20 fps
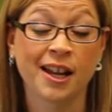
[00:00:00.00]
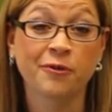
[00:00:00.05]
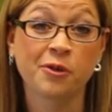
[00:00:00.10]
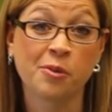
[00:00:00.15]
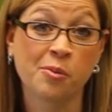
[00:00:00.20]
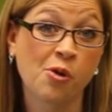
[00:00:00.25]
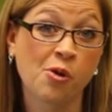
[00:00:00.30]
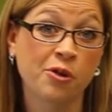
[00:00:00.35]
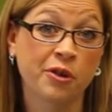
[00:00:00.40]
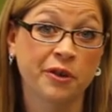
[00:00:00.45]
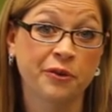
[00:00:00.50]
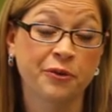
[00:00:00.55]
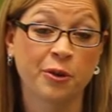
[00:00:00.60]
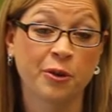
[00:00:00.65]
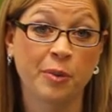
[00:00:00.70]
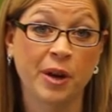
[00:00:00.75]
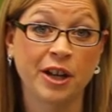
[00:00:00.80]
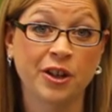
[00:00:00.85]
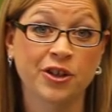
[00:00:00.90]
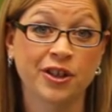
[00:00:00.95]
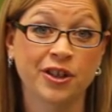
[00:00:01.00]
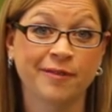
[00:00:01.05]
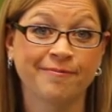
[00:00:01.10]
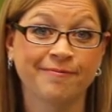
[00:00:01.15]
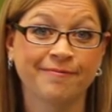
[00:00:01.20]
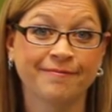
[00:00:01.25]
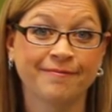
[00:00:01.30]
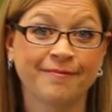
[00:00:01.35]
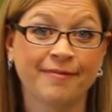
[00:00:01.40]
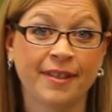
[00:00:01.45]
for more information.
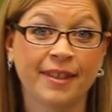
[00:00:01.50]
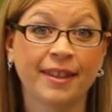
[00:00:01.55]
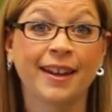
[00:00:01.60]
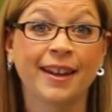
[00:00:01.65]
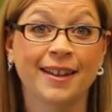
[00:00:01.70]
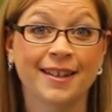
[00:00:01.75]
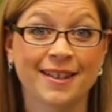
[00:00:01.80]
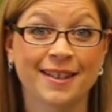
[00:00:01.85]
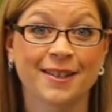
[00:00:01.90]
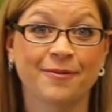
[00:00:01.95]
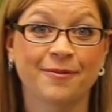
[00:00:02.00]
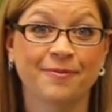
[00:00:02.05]
Thanks.